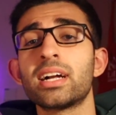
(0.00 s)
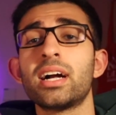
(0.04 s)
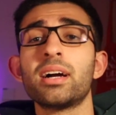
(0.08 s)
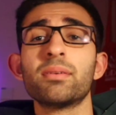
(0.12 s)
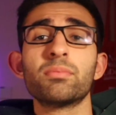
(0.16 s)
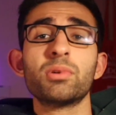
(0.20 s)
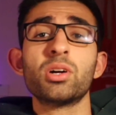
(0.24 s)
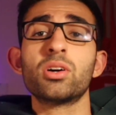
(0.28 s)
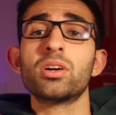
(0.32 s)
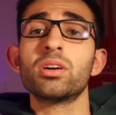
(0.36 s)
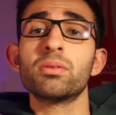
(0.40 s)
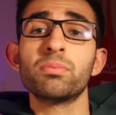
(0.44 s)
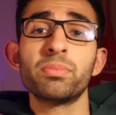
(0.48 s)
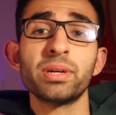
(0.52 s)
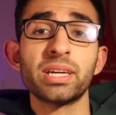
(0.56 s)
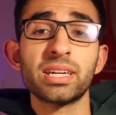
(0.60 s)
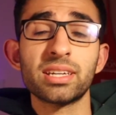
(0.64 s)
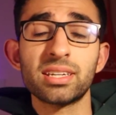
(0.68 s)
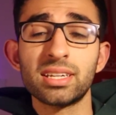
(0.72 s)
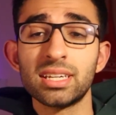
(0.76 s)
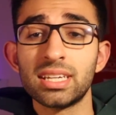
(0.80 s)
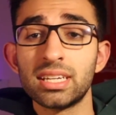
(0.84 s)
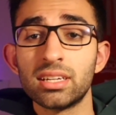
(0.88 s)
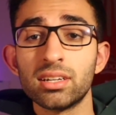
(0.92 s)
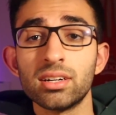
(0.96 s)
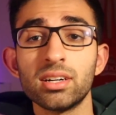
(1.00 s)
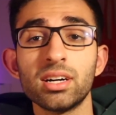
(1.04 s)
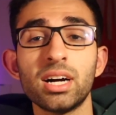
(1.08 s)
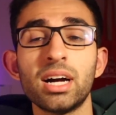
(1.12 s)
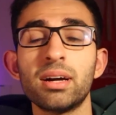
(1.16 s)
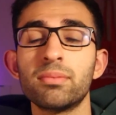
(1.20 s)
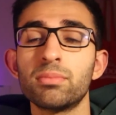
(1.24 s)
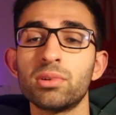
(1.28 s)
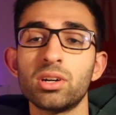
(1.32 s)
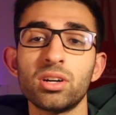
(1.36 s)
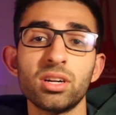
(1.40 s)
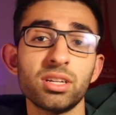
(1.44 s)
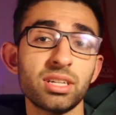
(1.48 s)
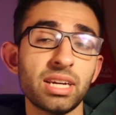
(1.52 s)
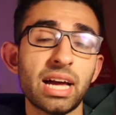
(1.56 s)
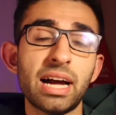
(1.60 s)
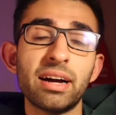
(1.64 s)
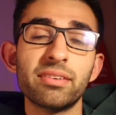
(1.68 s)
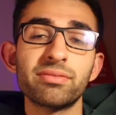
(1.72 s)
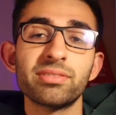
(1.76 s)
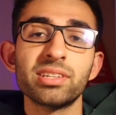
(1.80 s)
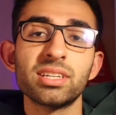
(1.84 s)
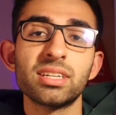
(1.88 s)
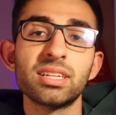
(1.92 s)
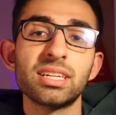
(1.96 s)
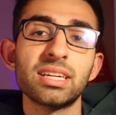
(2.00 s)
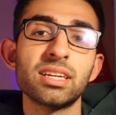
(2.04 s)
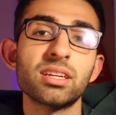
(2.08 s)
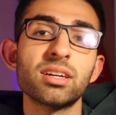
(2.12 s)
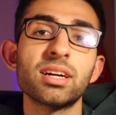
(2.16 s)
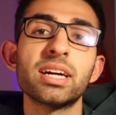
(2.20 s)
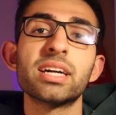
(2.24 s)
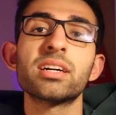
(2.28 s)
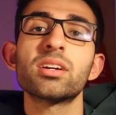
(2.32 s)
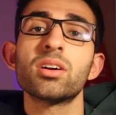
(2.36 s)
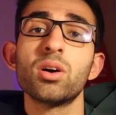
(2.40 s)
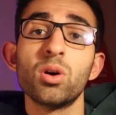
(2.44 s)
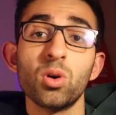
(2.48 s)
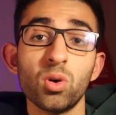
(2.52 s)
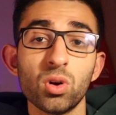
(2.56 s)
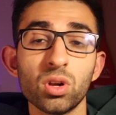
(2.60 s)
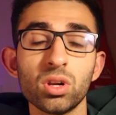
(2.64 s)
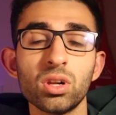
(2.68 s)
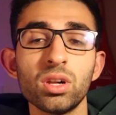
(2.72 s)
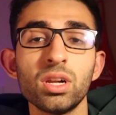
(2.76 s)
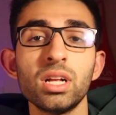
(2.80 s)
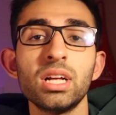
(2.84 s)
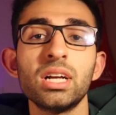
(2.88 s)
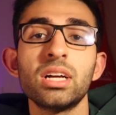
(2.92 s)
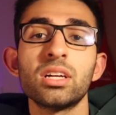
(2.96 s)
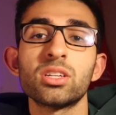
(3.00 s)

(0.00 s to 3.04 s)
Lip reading: I'm not a big reader. I'm not an avid reader at all.